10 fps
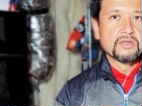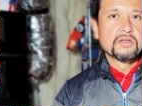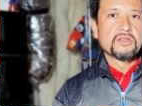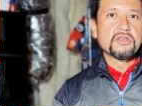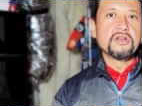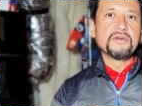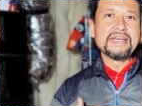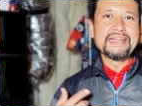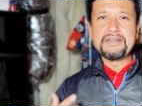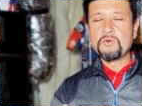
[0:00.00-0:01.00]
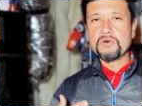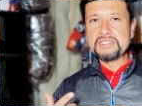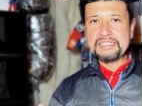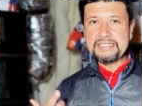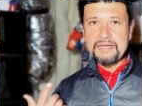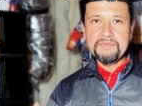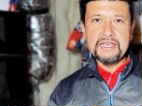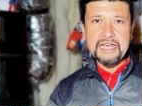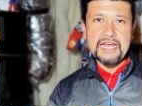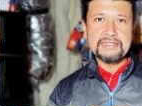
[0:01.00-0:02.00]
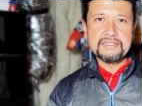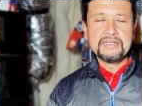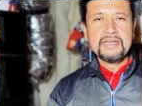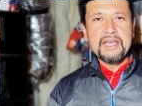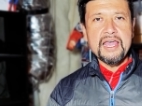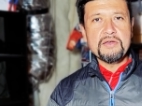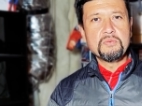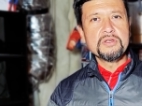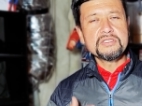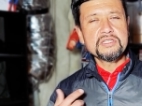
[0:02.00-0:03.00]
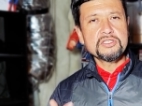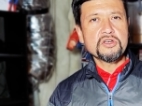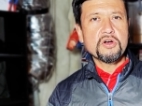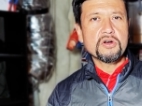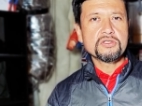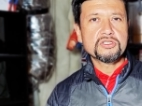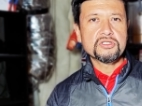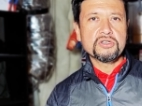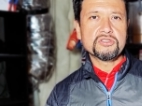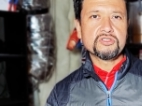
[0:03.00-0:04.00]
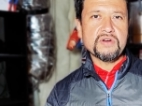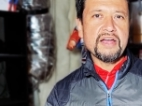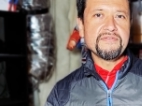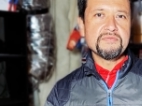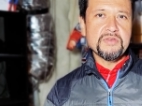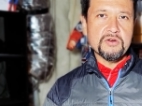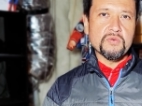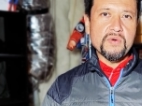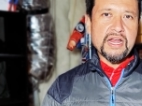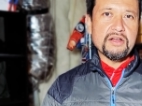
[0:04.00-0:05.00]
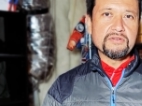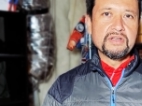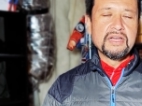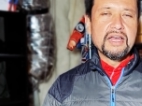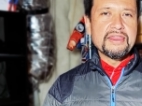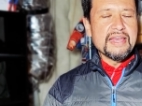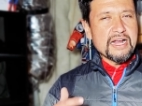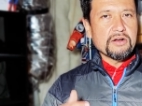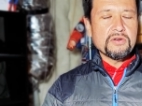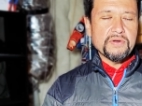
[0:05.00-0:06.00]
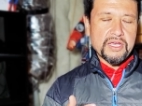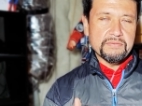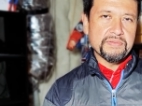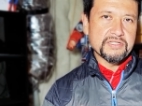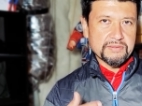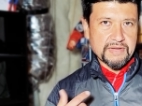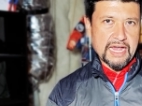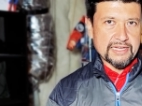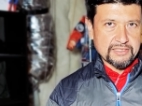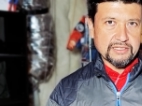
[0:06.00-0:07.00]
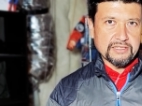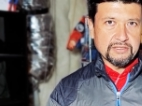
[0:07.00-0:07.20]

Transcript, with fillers: You know, and or it's the same thing as, hey, once this car starts driving me around, then I'll go ahead and put some gas in it